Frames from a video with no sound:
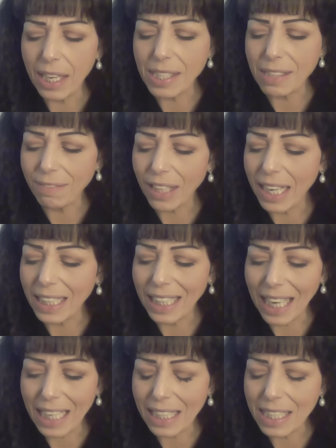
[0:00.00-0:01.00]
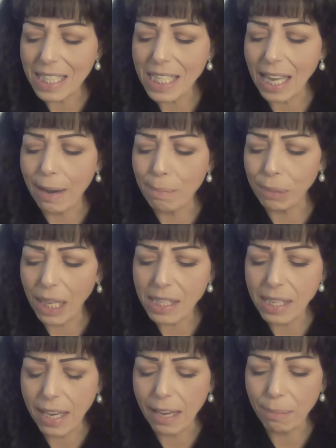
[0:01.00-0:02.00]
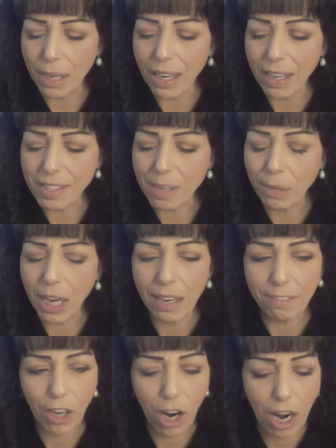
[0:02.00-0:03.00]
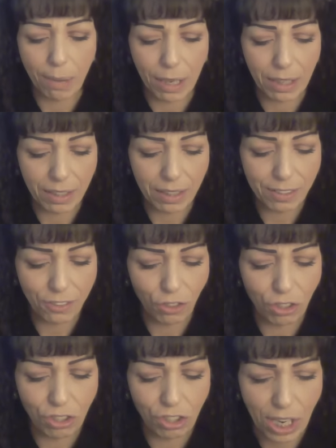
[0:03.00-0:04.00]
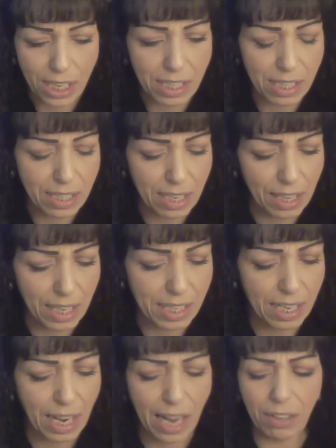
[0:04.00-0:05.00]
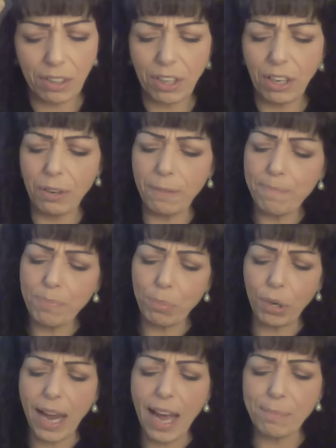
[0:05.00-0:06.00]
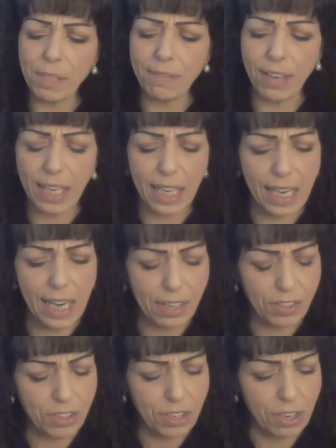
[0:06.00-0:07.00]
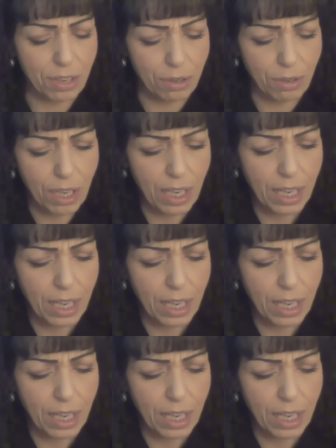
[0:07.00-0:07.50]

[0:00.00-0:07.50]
a divine guidance and blessing, but some kind of karmic justice in this. And I don't know, perhaps if it connects to